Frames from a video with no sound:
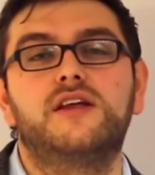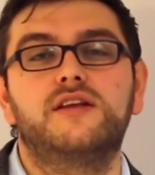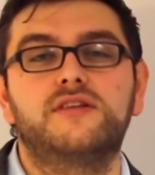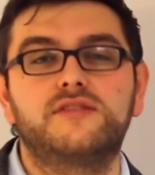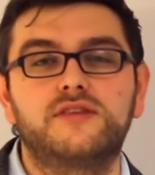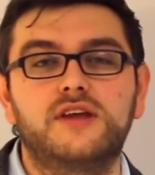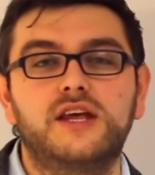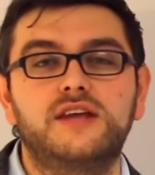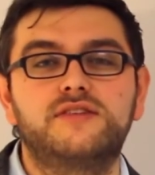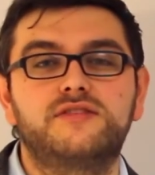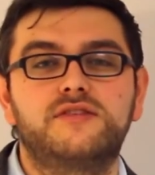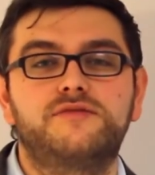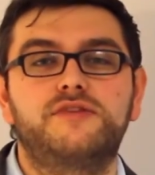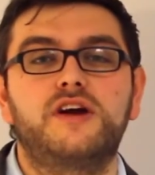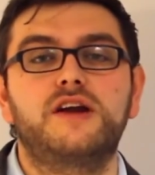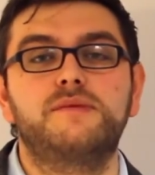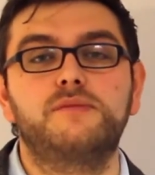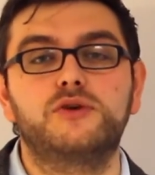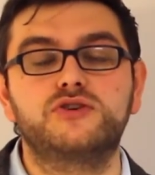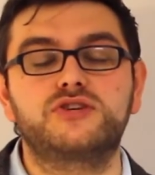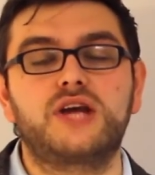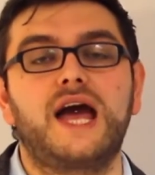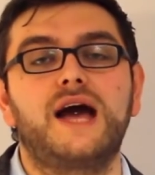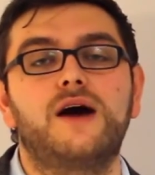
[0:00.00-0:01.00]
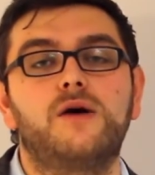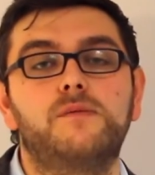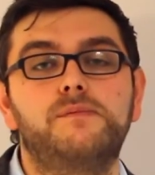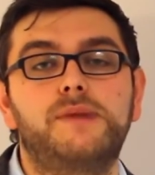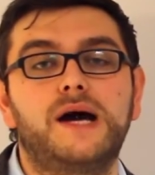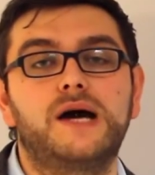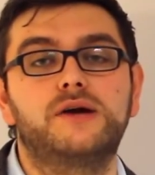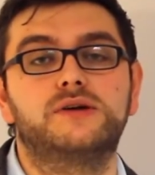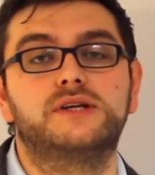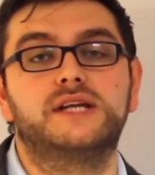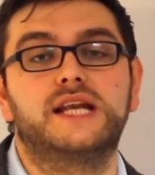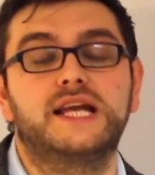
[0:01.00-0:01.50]
it's a very much
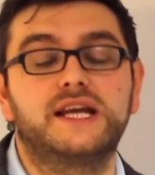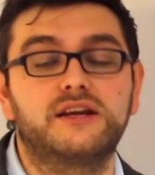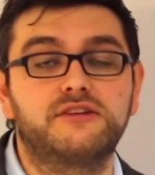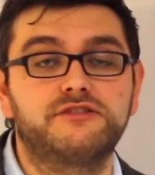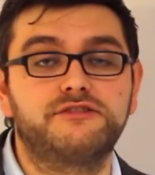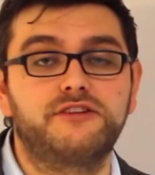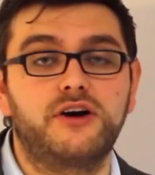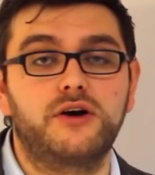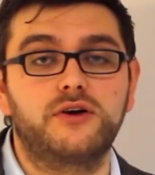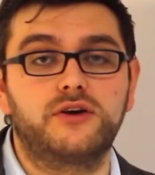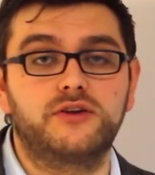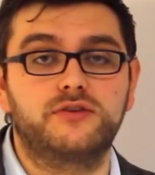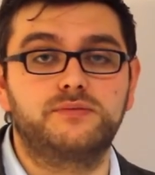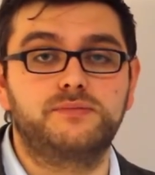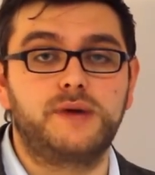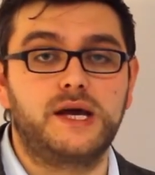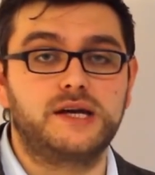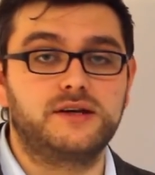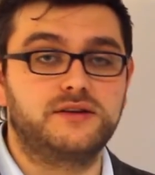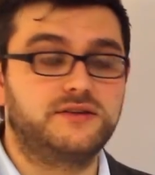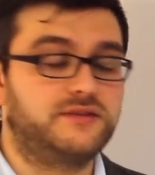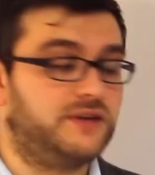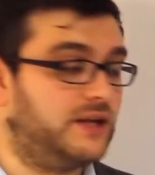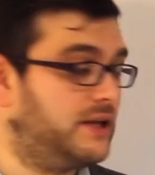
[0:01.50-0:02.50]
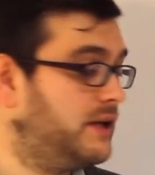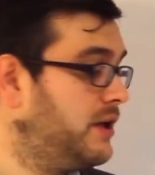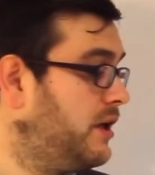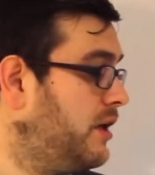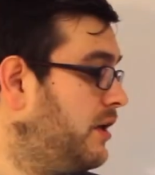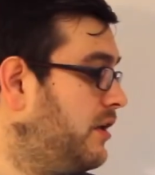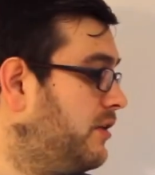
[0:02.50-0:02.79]
outbound link focused penalty.